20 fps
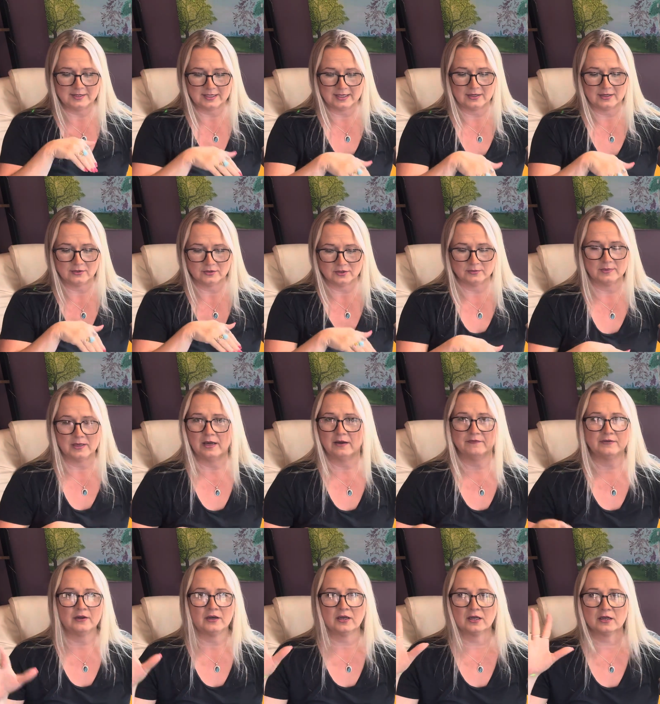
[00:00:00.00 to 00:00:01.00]
down to me. I
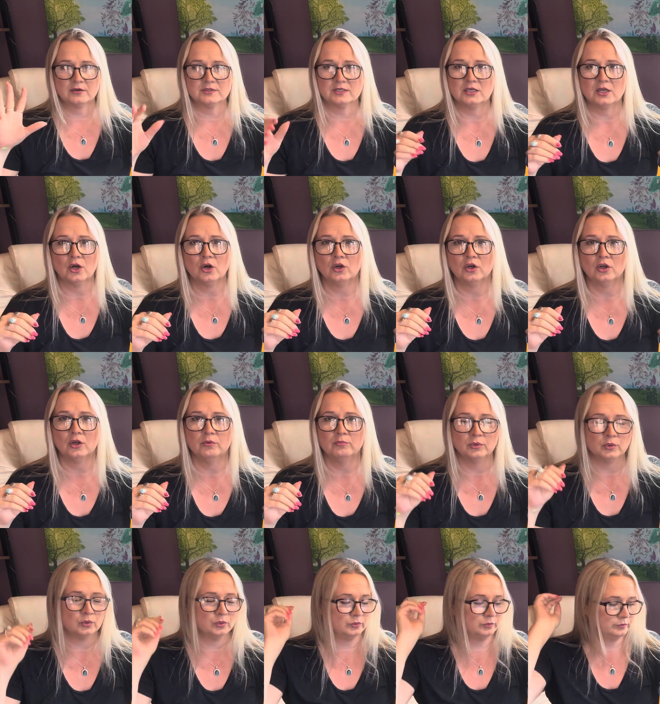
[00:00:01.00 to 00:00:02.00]
felt like I was in a hollow
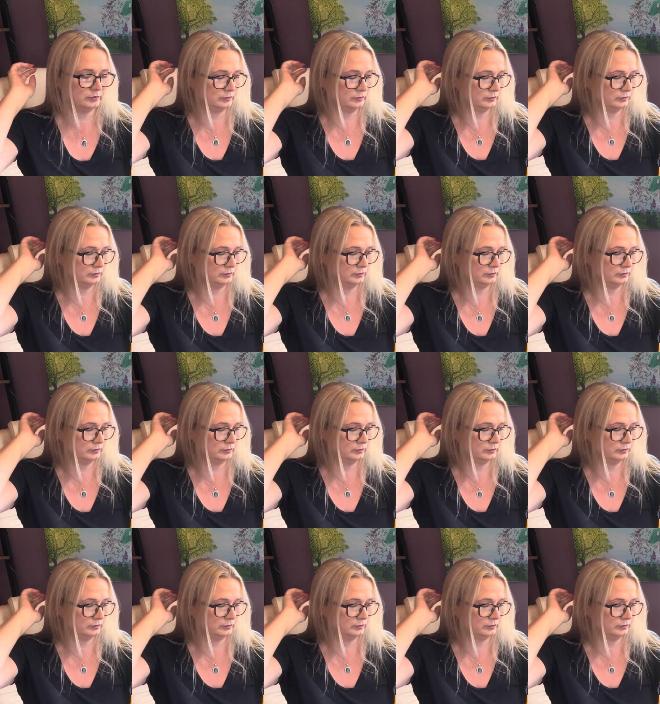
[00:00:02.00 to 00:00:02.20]
ball.